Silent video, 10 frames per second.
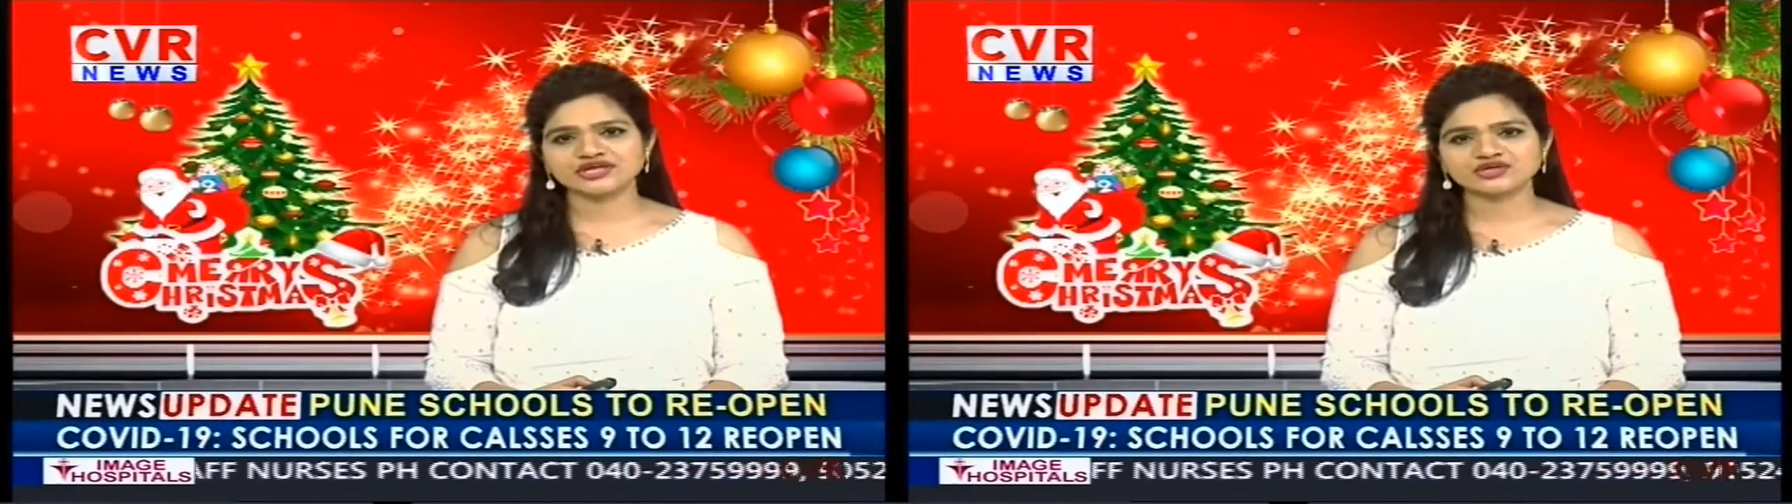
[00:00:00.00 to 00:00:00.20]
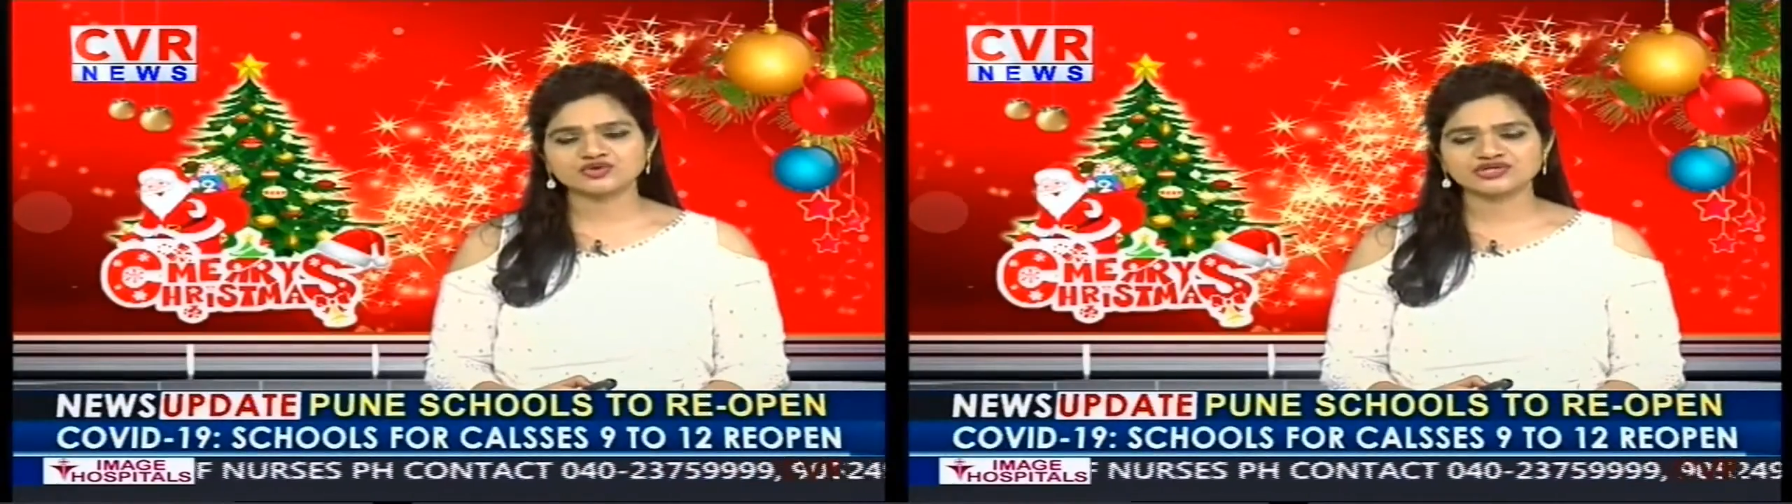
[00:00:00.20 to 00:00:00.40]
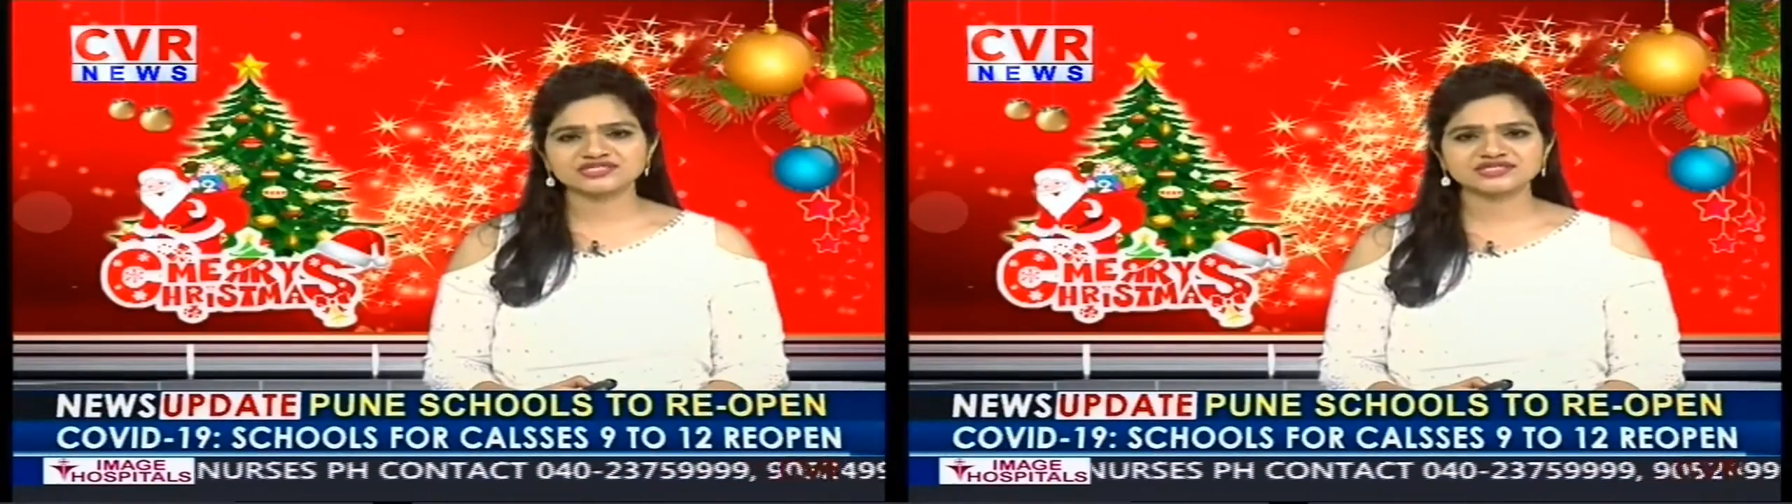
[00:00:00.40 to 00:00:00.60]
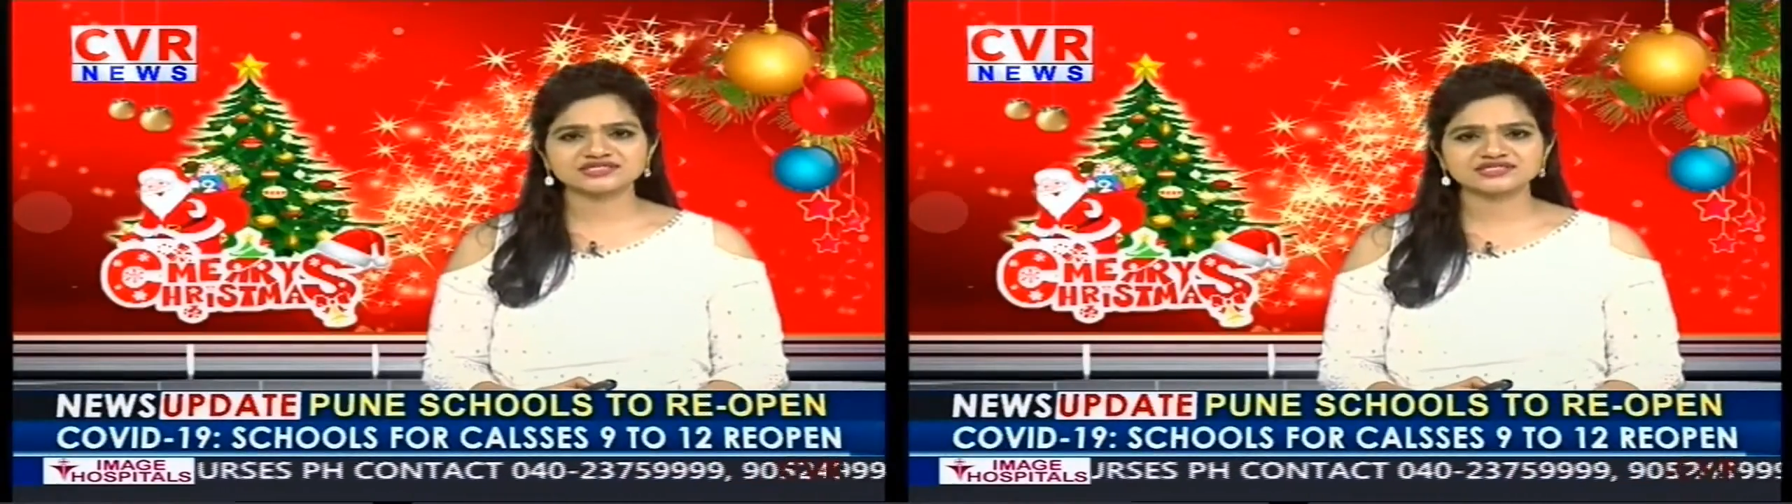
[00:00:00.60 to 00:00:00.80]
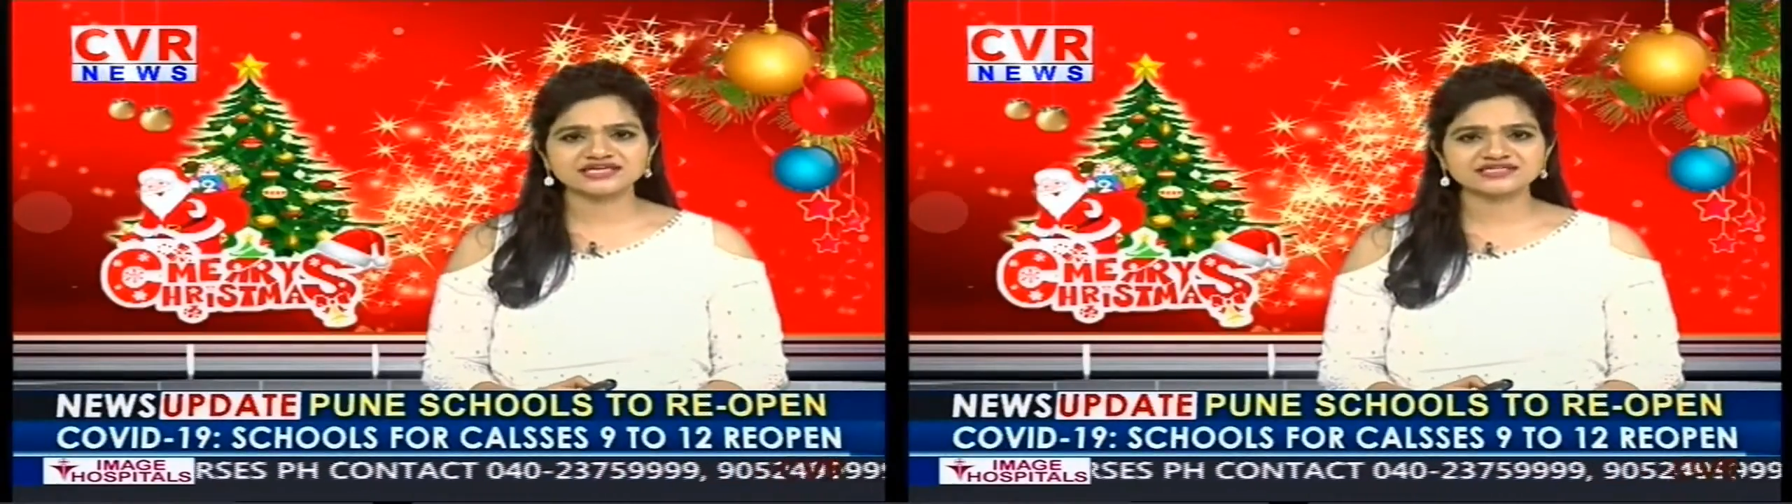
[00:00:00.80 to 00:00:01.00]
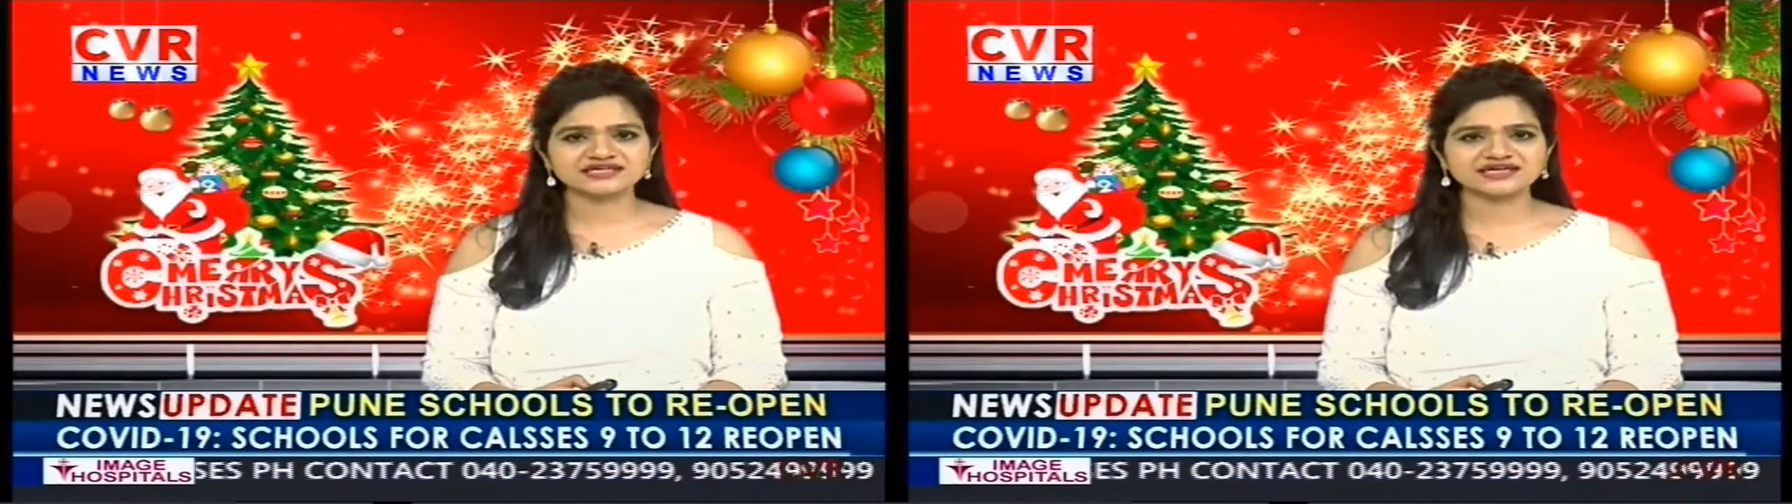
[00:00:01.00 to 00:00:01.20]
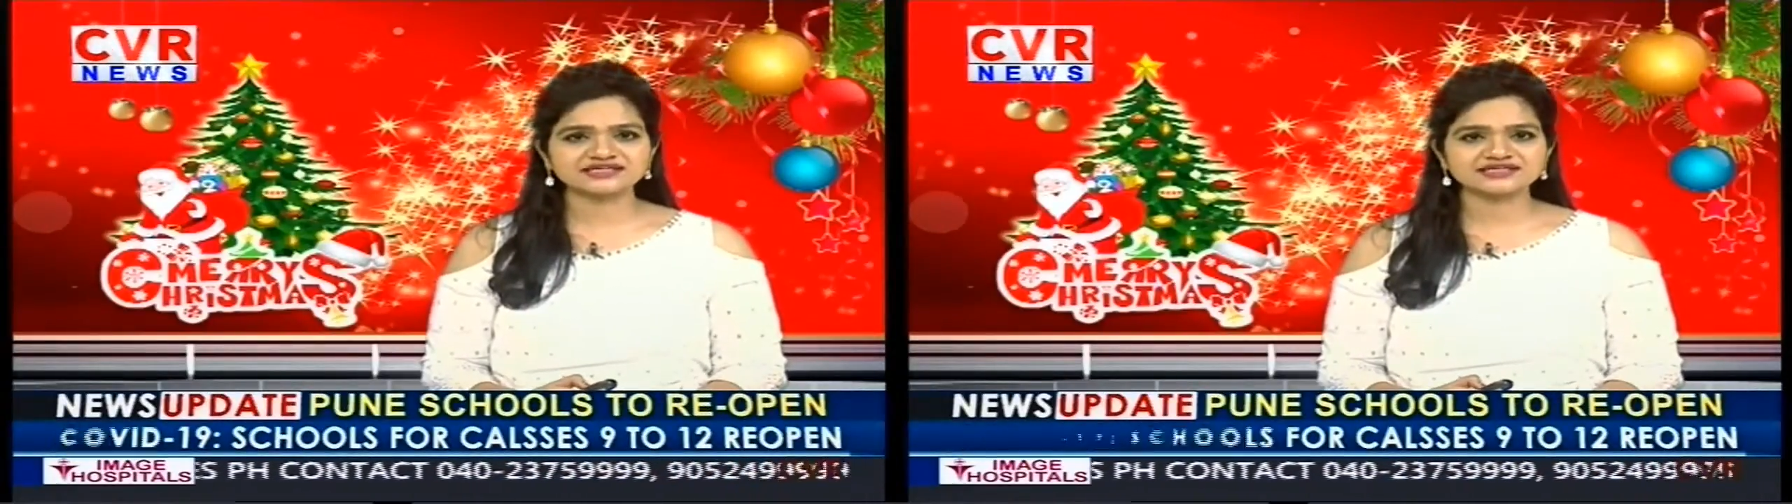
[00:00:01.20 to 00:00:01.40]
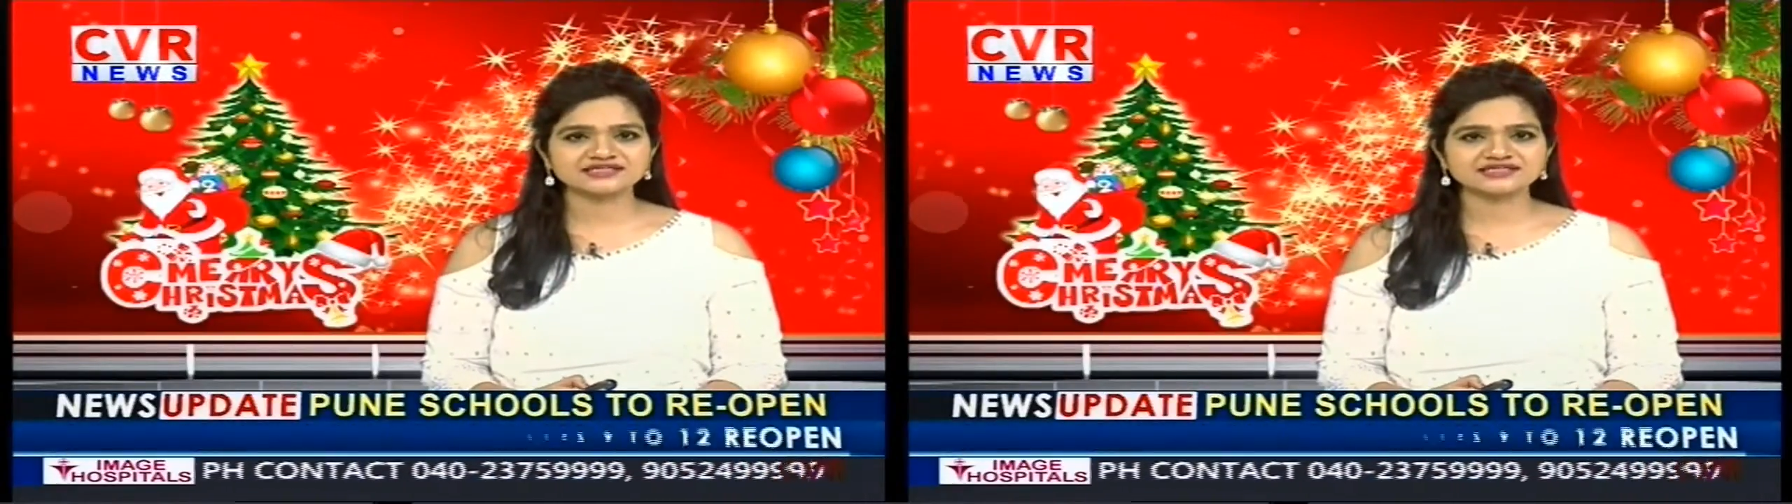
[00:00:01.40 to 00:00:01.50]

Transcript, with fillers: to discuss the center letters,